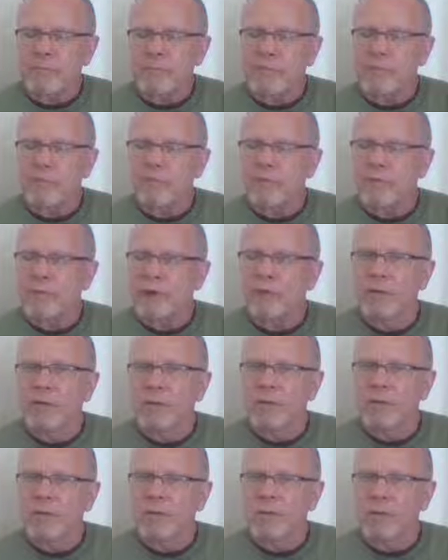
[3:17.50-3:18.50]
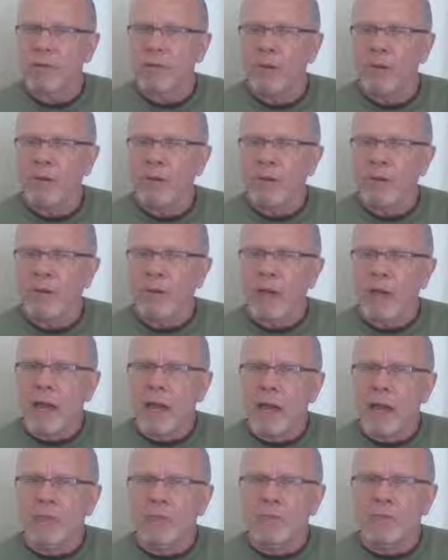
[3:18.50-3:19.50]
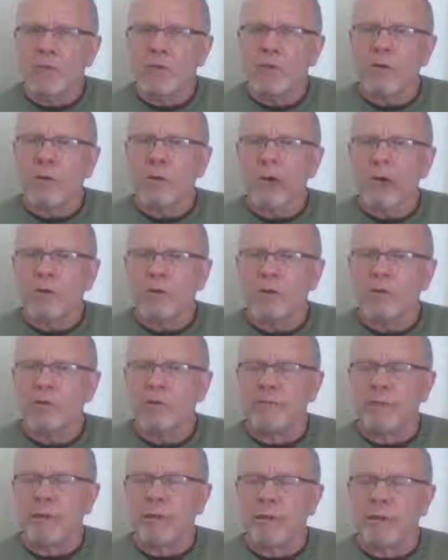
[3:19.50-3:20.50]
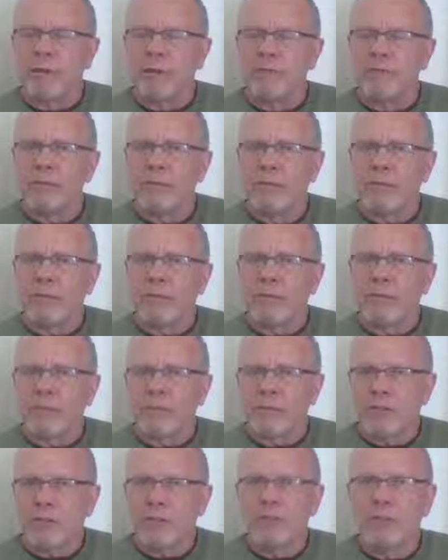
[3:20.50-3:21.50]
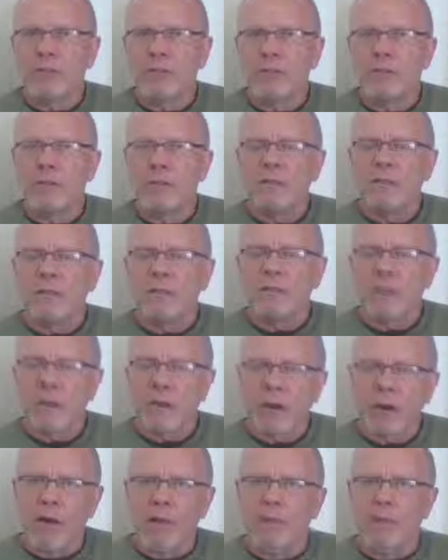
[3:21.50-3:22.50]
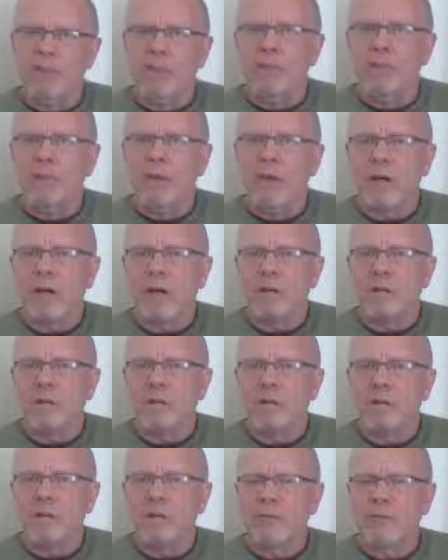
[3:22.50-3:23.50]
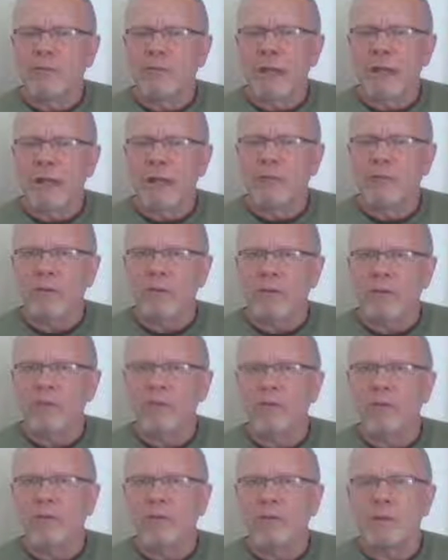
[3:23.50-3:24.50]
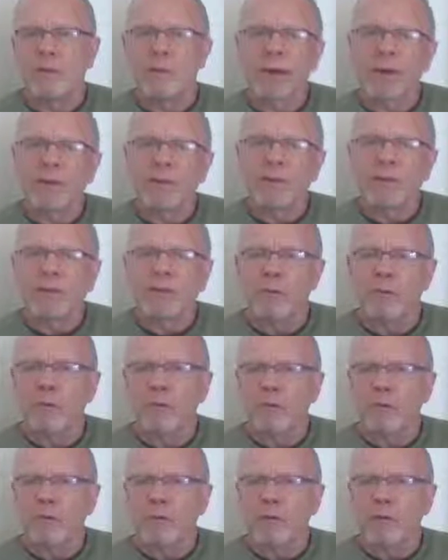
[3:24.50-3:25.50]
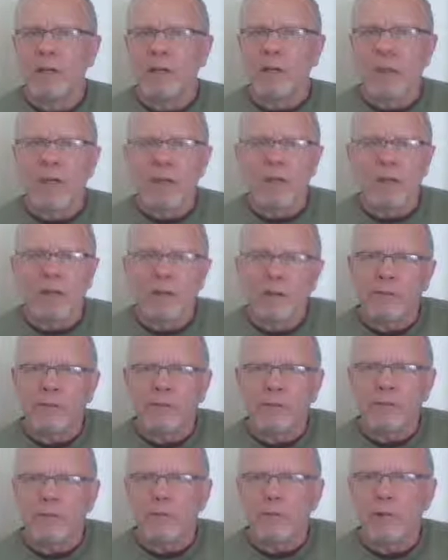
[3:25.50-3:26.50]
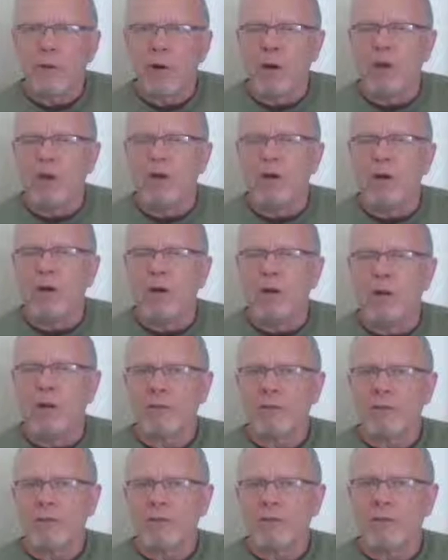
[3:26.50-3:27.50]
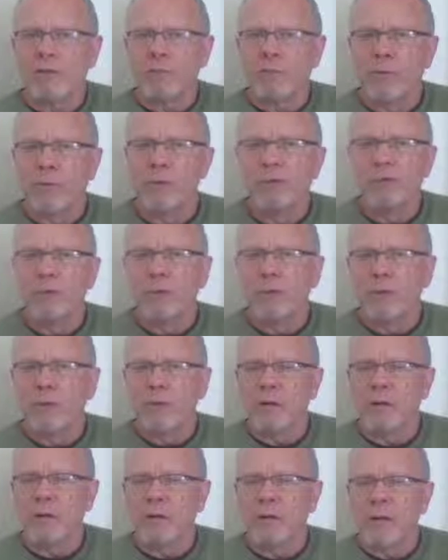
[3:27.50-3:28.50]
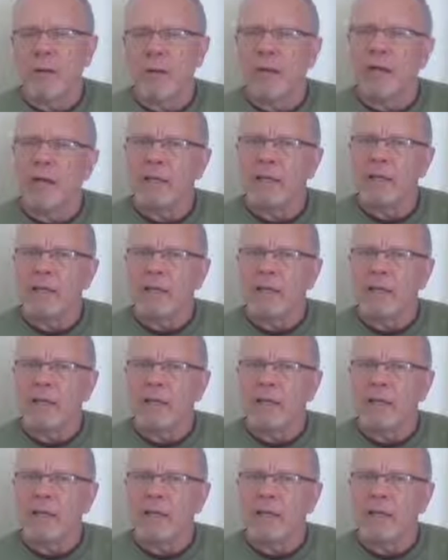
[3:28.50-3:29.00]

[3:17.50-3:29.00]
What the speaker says: It's fairly simple, and there's no cost involved until the author decides to actually physically publish a book, and then it's just the modest cost of printing on demand.